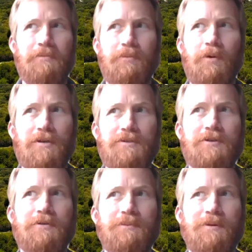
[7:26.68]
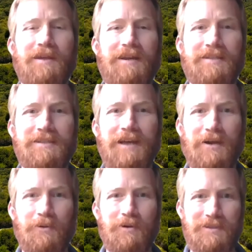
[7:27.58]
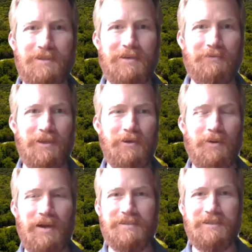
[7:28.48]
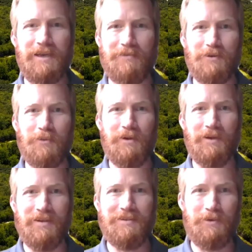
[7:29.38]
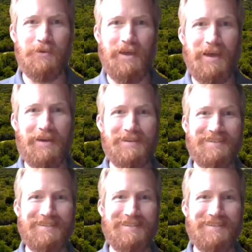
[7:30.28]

more assumed that it's not going to leave the U.S. after we do that.